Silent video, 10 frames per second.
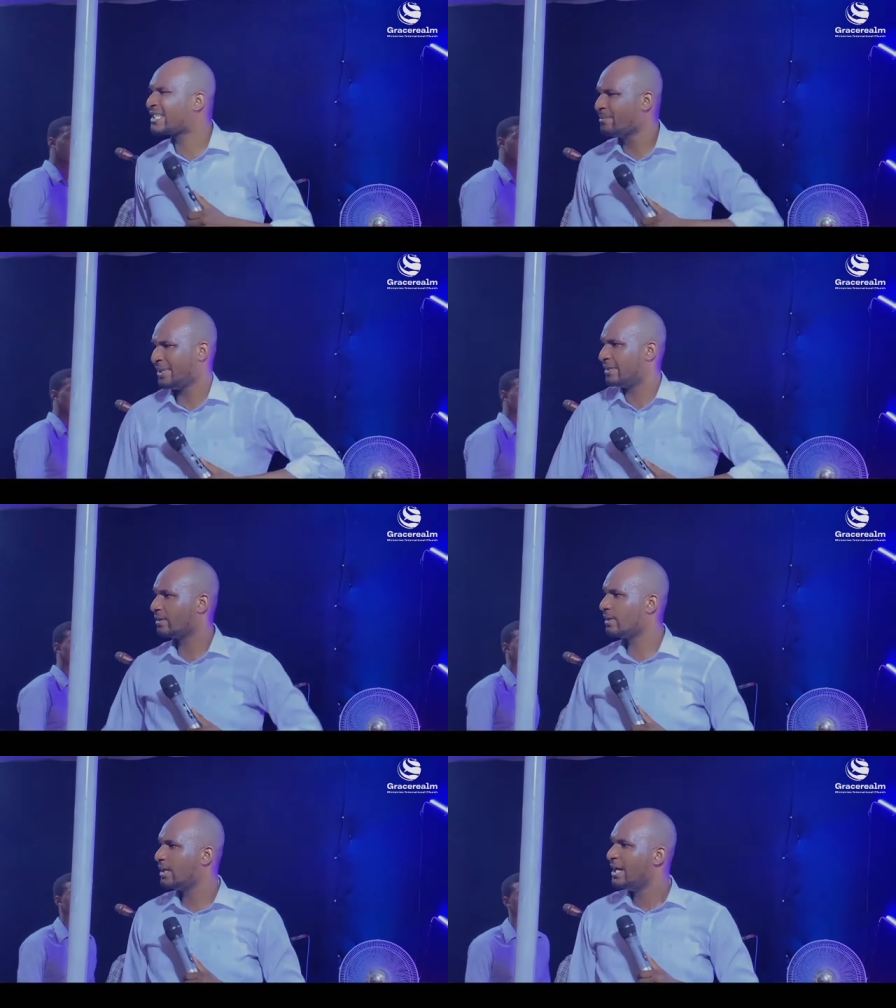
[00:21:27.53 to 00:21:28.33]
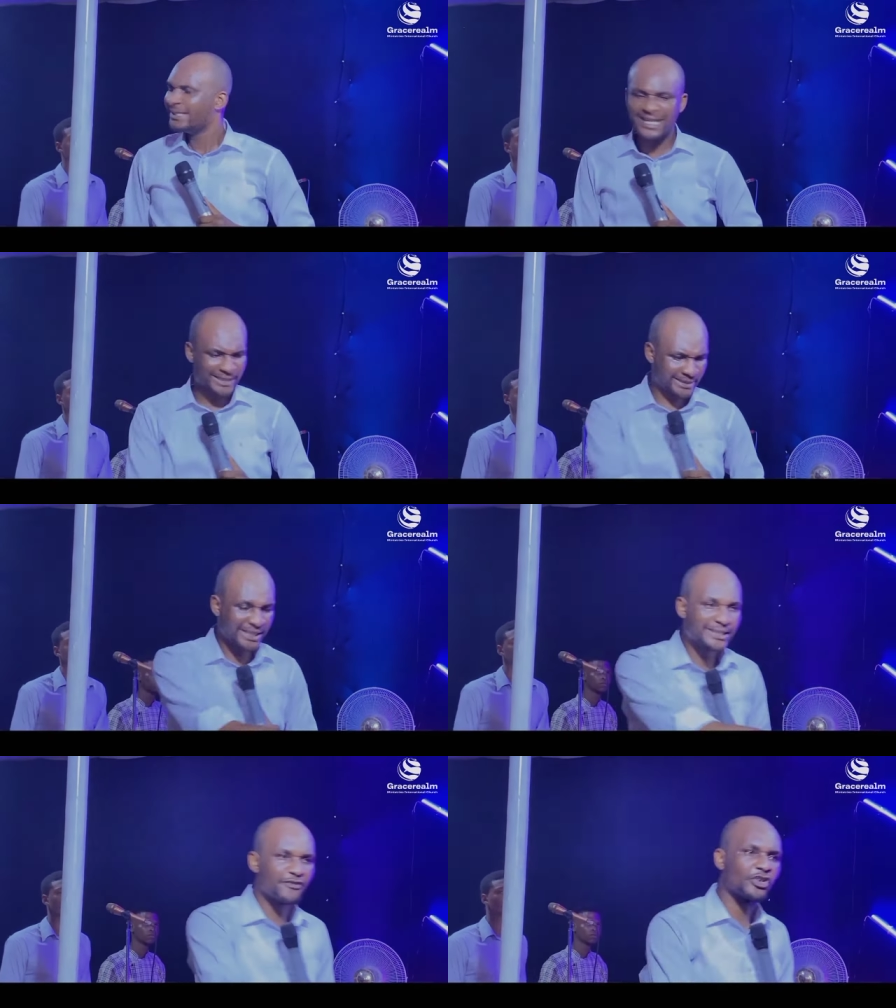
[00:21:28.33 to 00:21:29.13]
see me." They
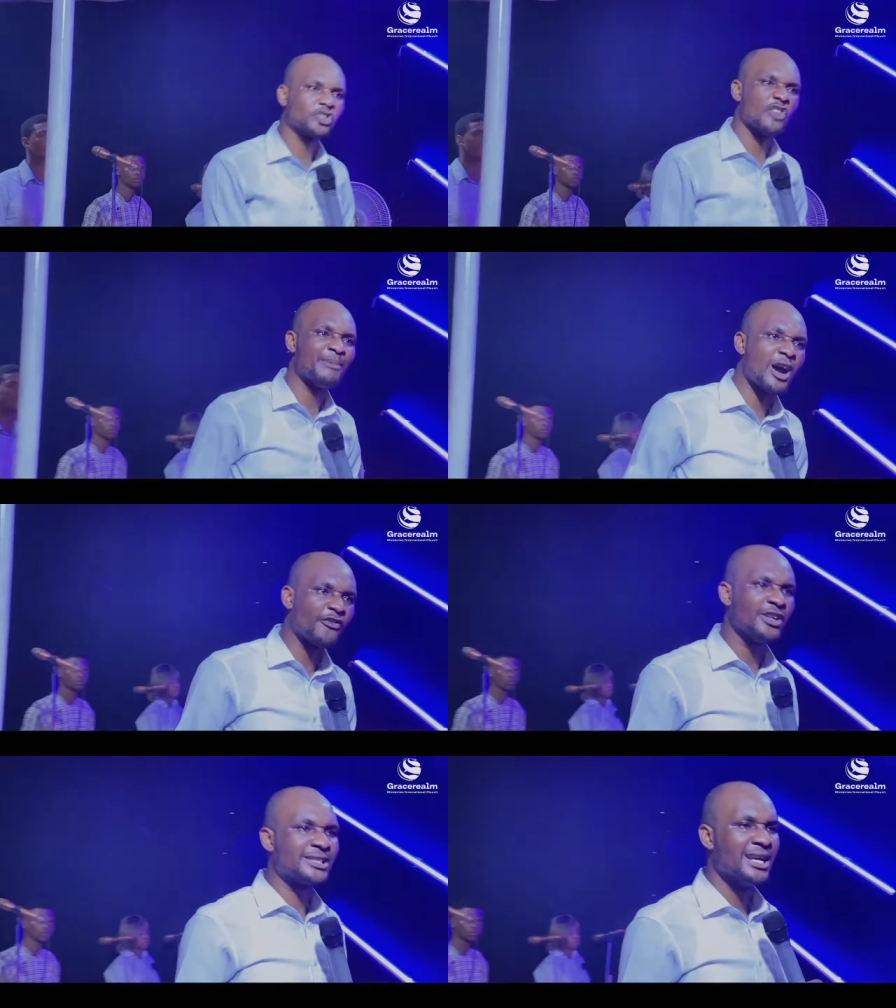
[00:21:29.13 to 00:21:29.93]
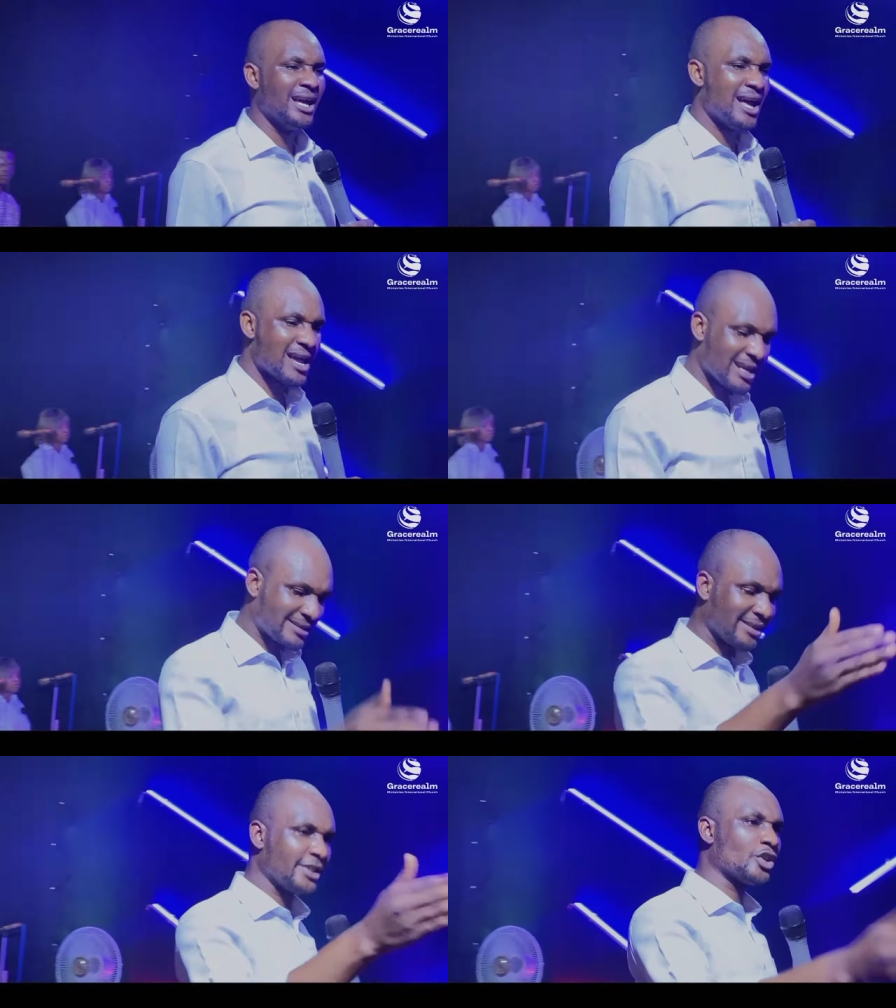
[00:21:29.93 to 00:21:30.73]
sit in front of my office. And I
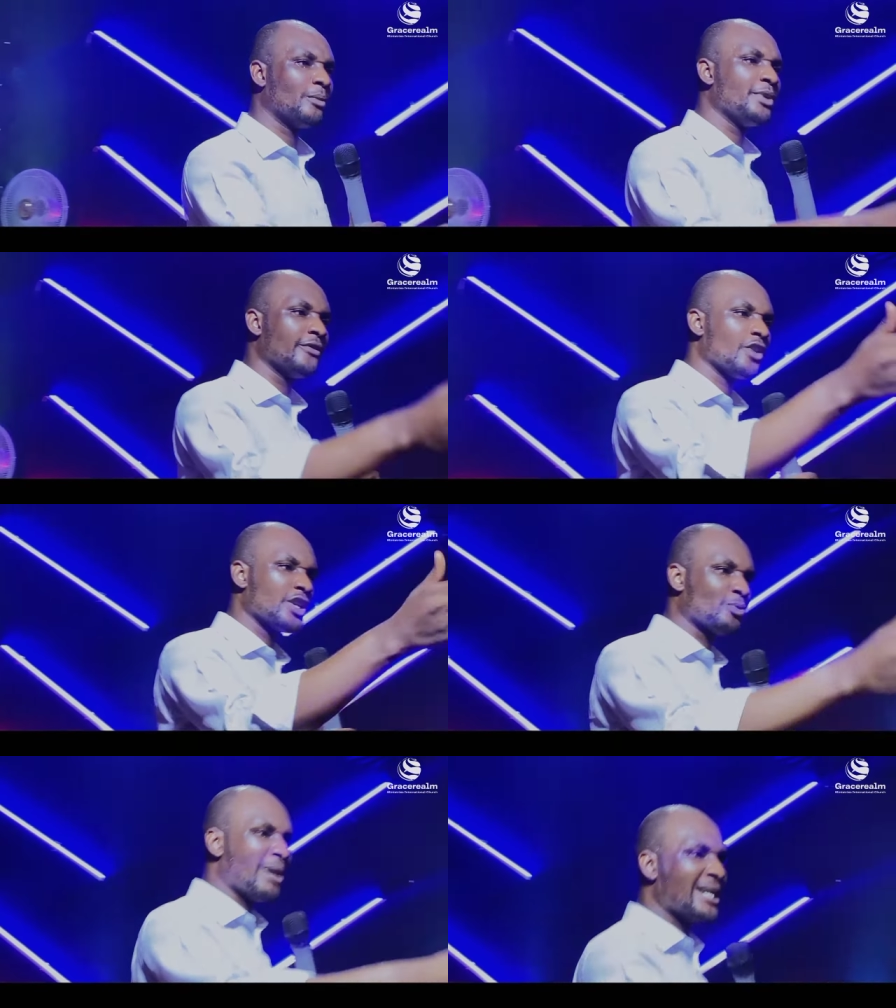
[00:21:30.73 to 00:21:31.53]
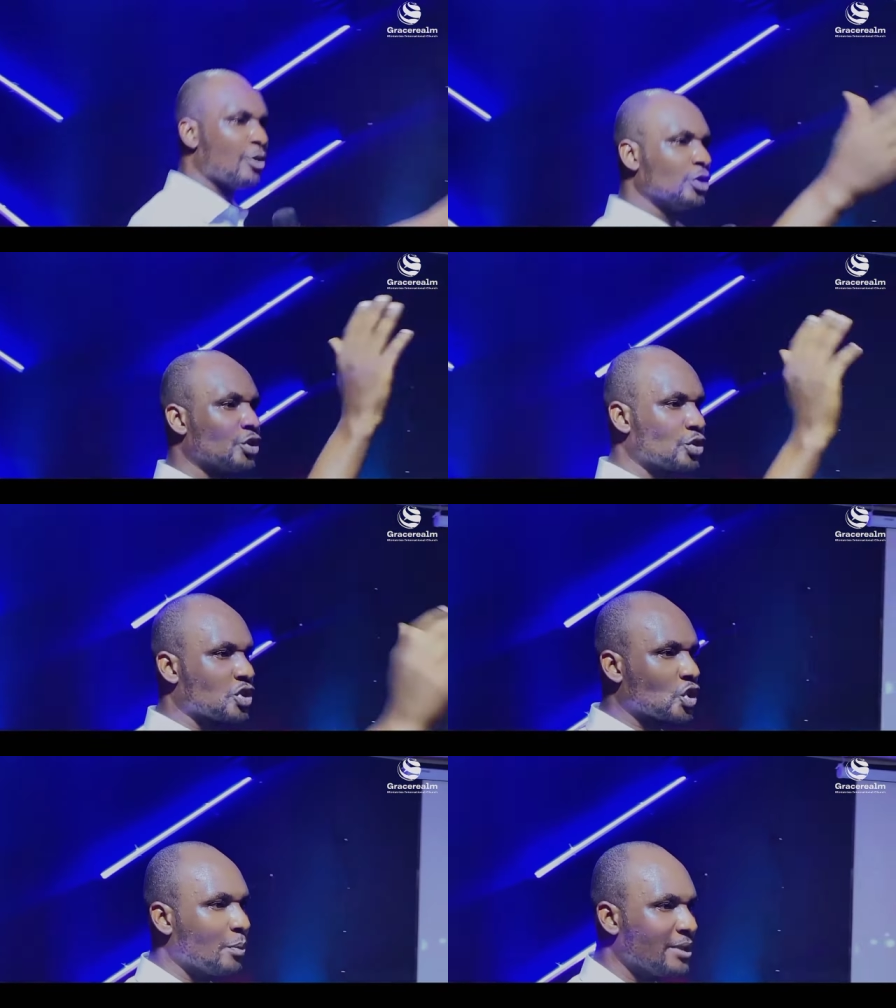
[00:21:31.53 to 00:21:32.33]
say, "This, your behavior is bad. I want you to
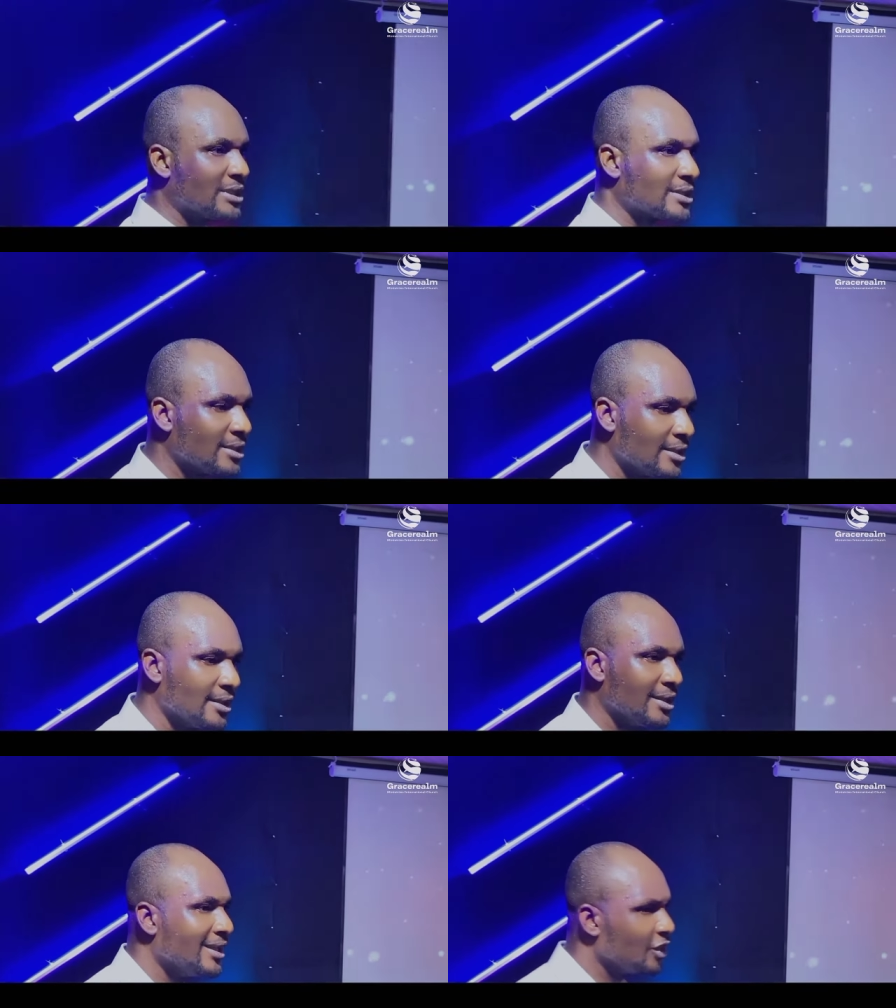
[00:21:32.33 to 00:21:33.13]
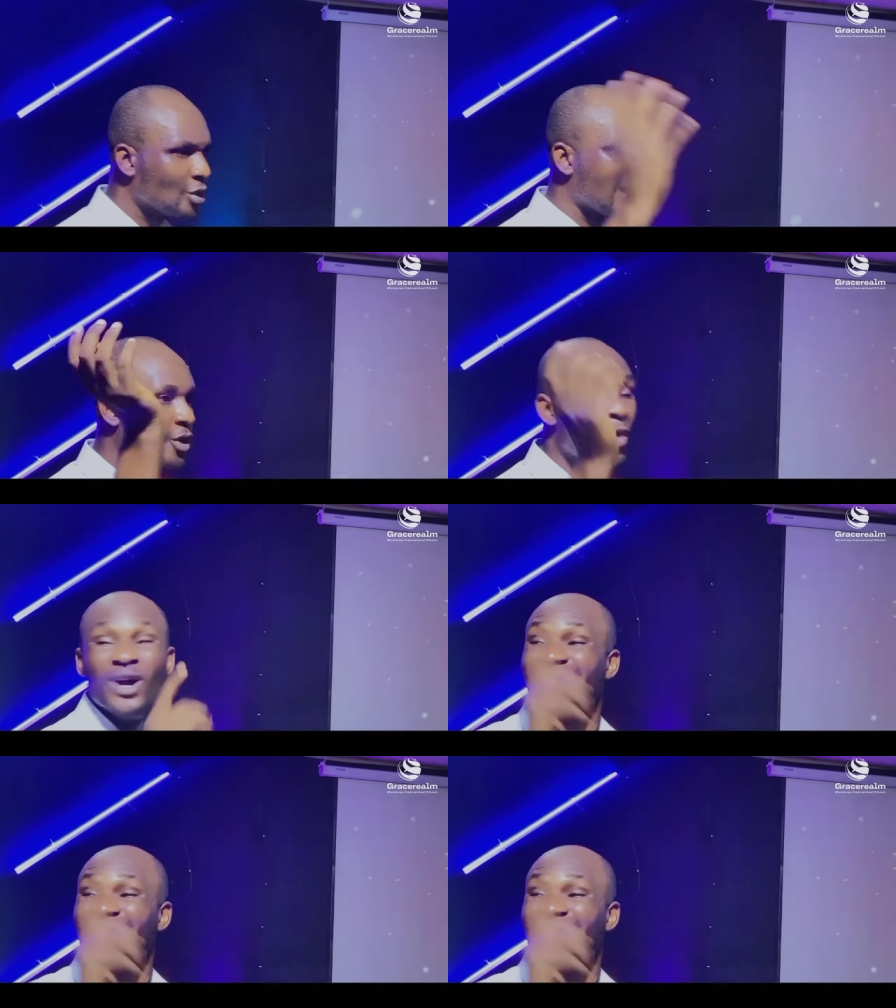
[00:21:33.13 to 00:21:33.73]
stop it. You can go."